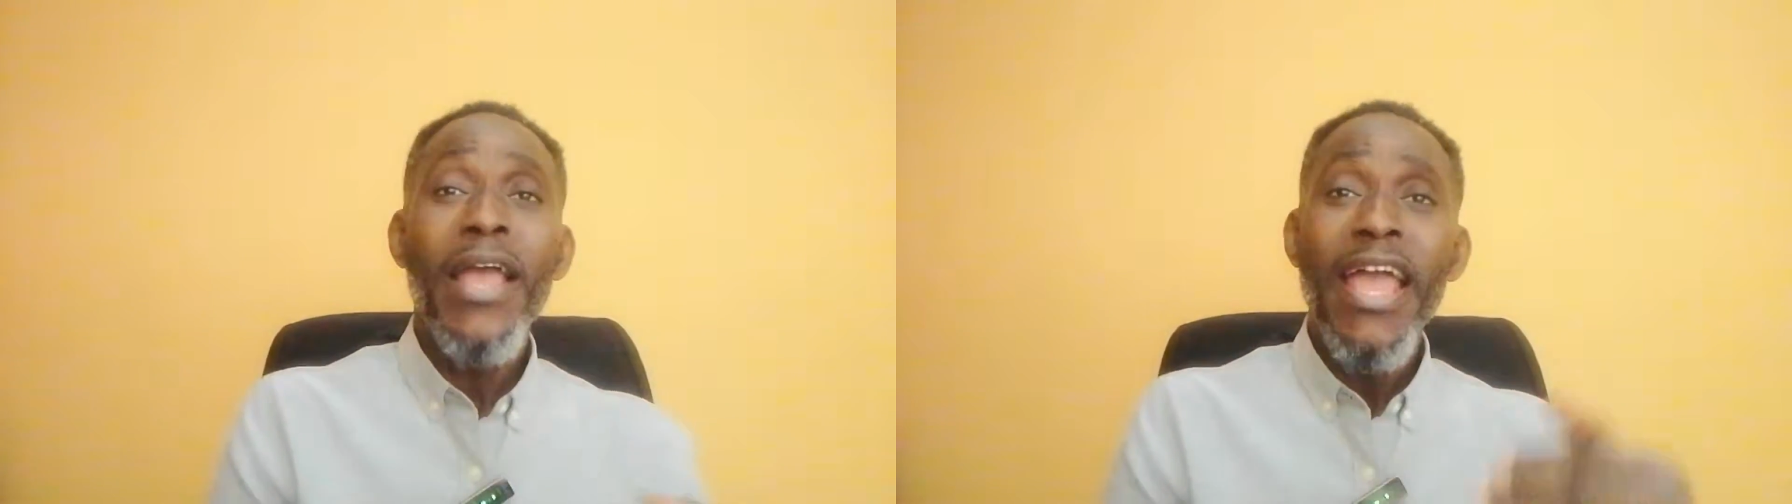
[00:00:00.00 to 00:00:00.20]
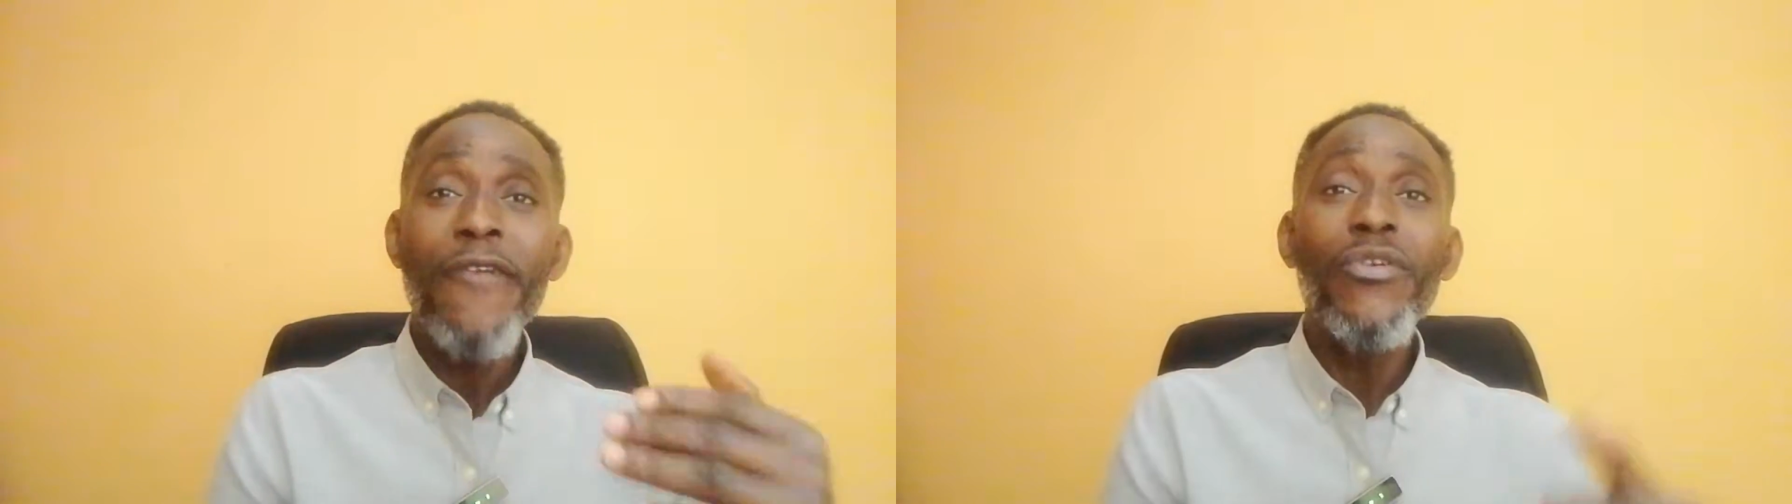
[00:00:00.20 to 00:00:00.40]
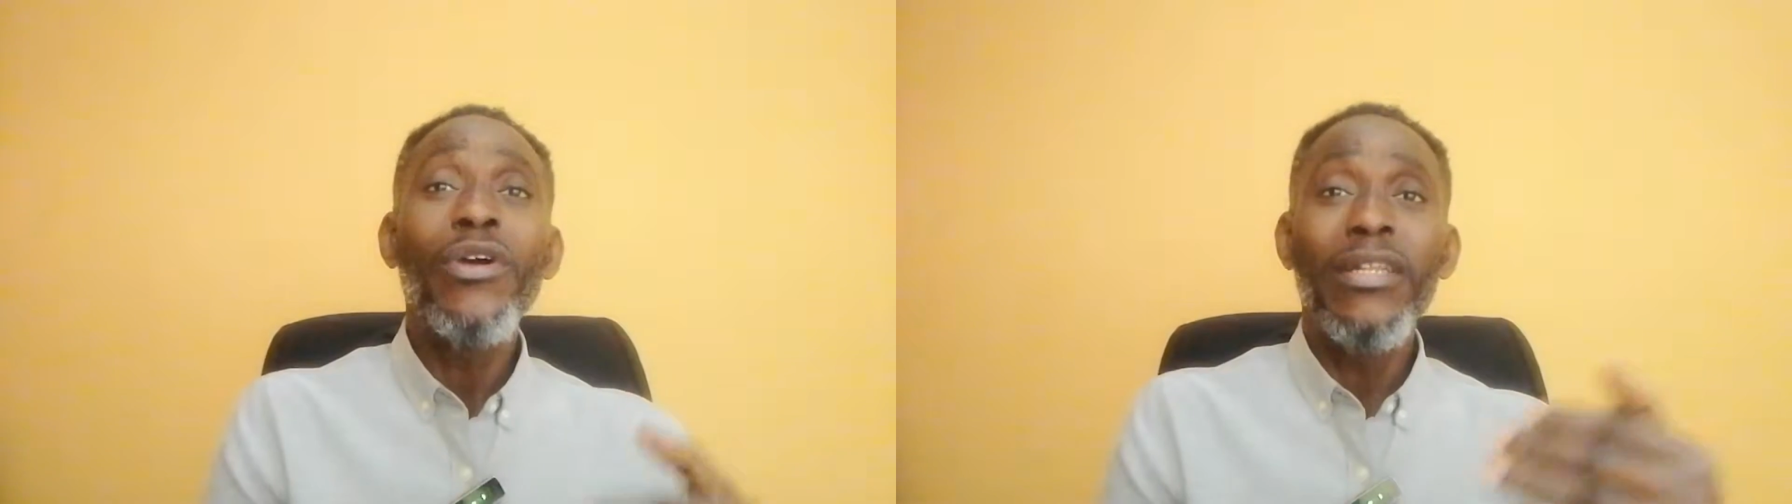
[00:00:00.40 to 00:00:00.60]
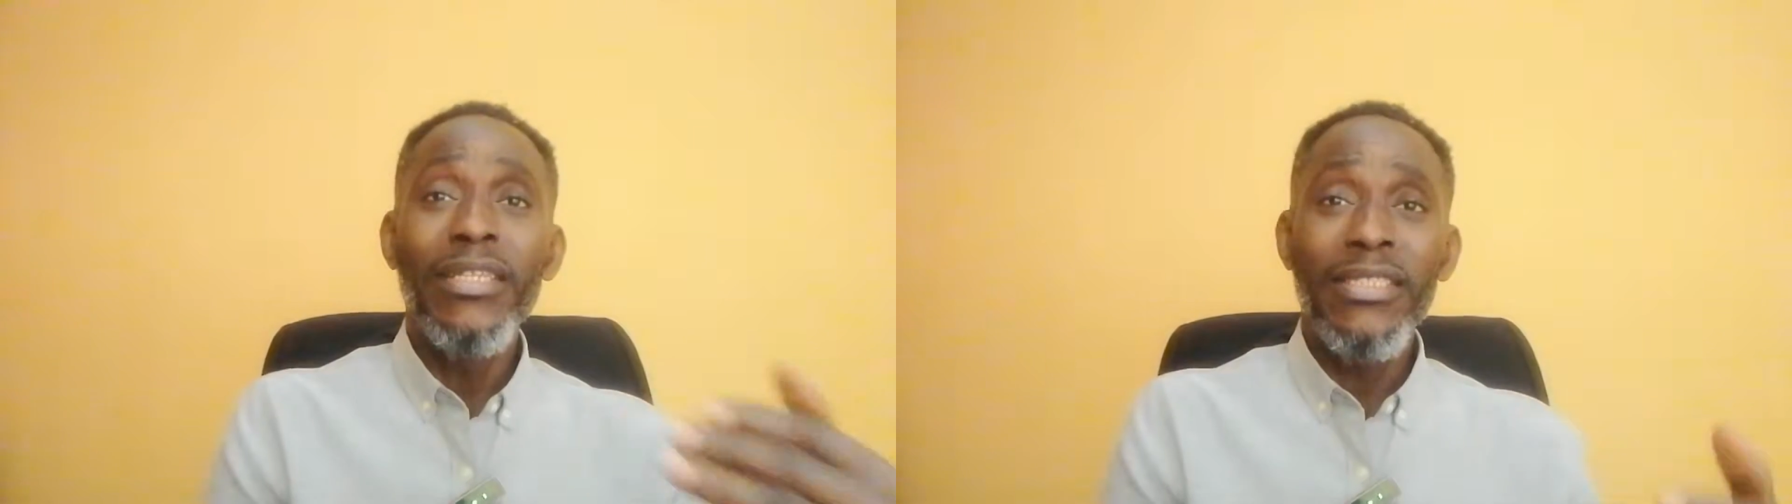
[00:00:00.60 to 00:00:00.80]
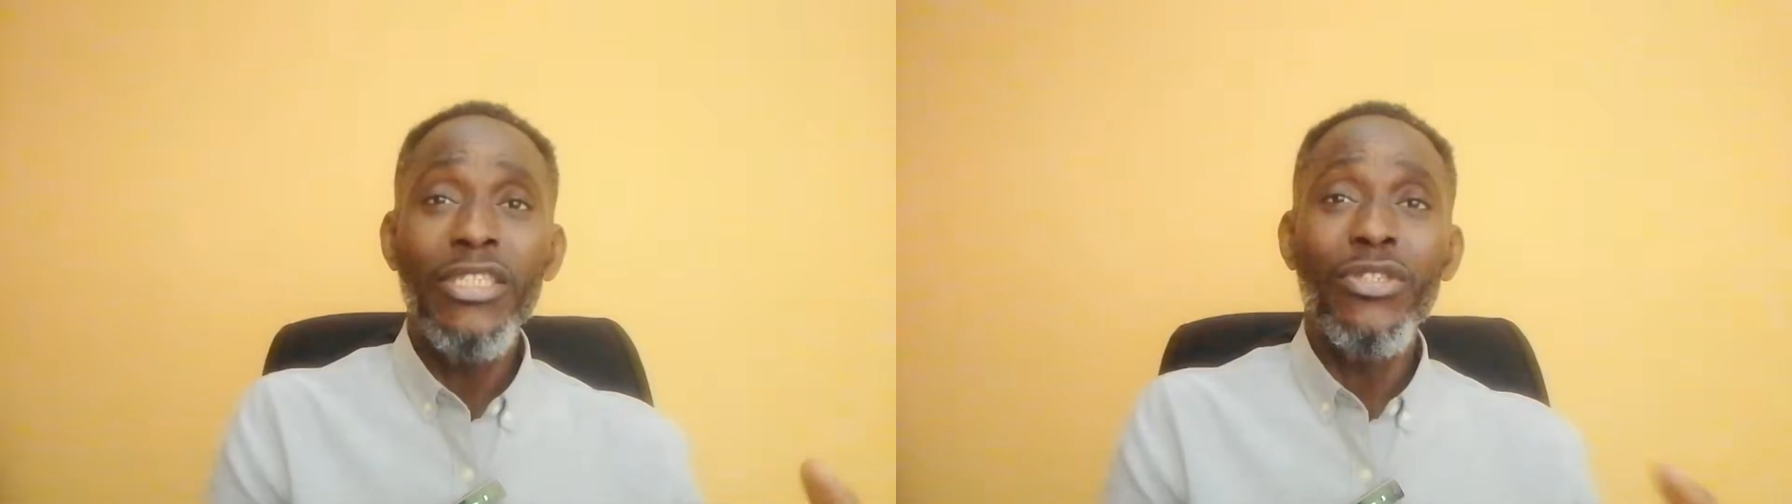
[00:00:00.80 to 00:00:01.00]
every
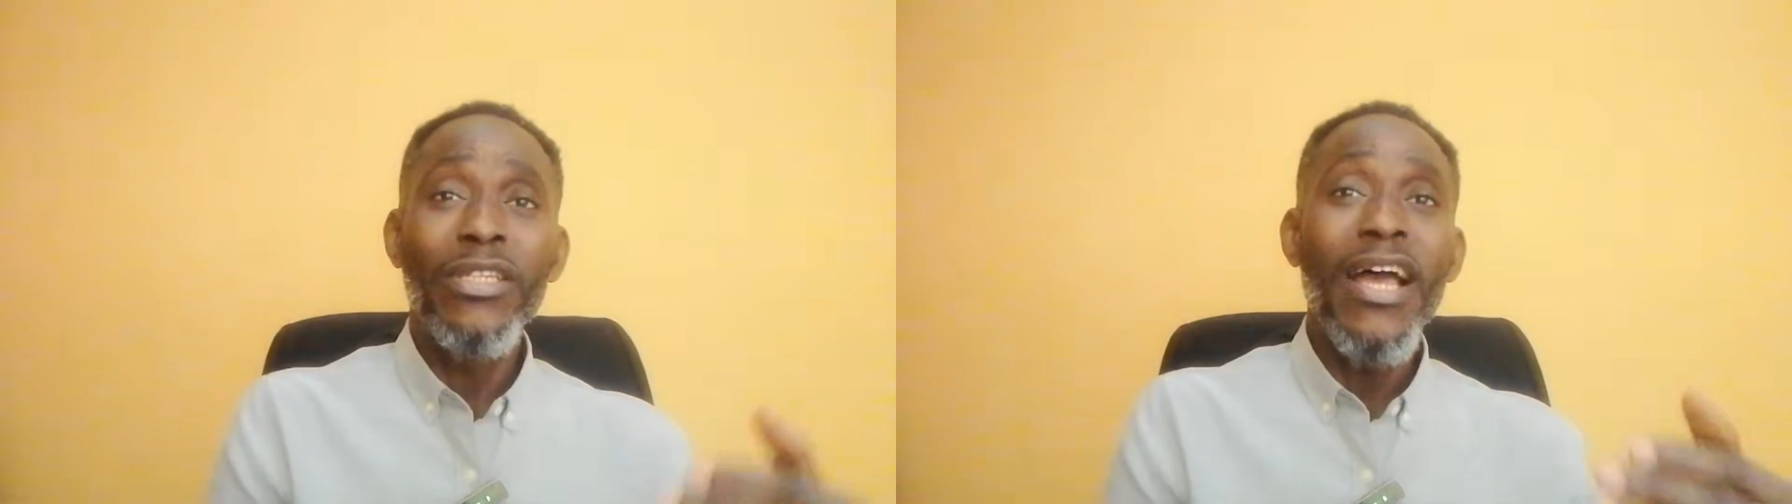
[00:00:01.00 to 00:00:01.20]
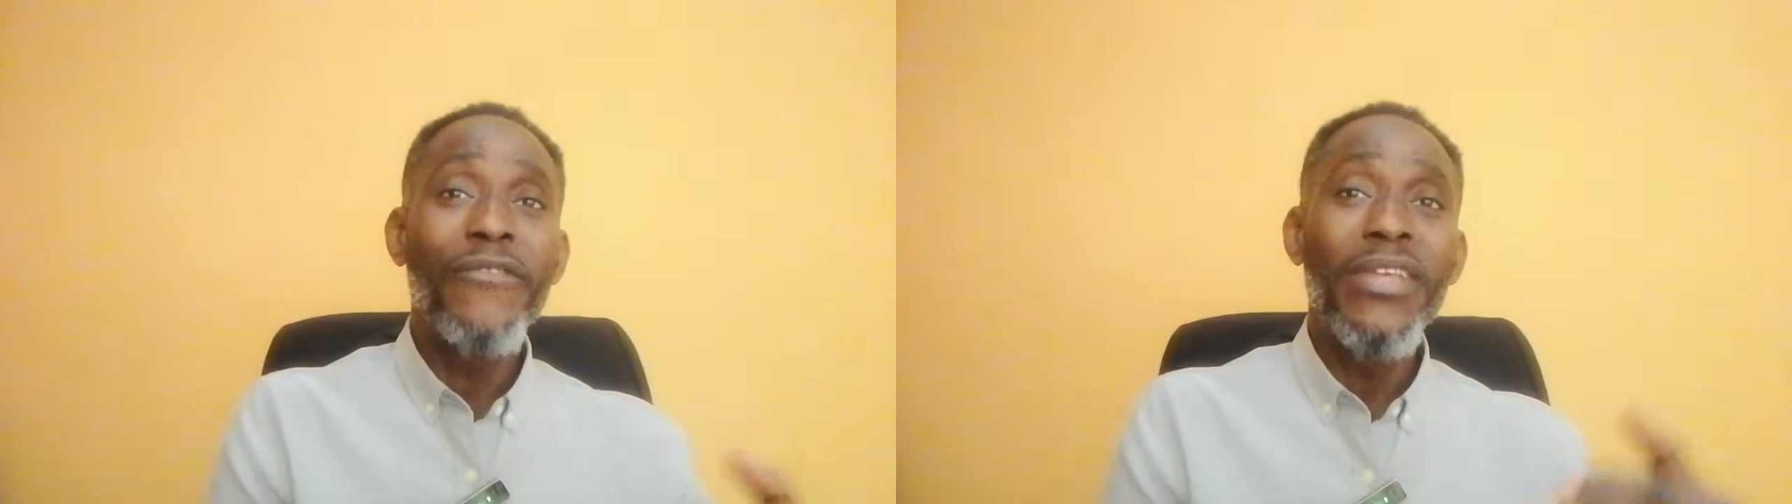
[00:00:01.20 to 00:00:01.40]
organization have their